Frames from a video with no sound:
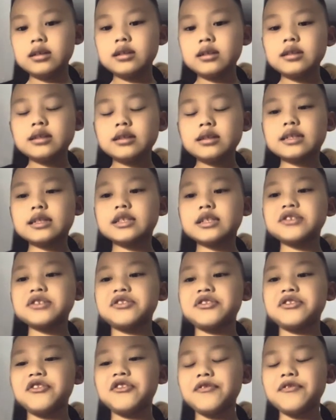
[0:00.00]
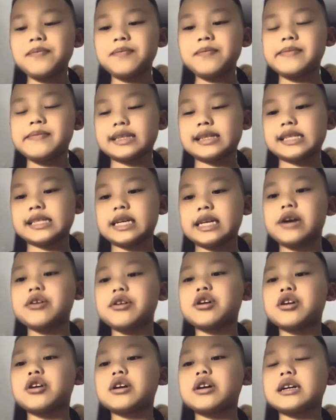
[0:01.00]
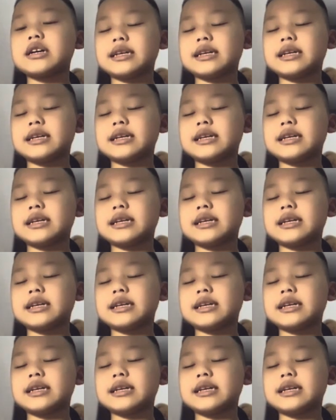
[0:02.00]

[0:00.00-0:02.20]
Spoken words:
The third material is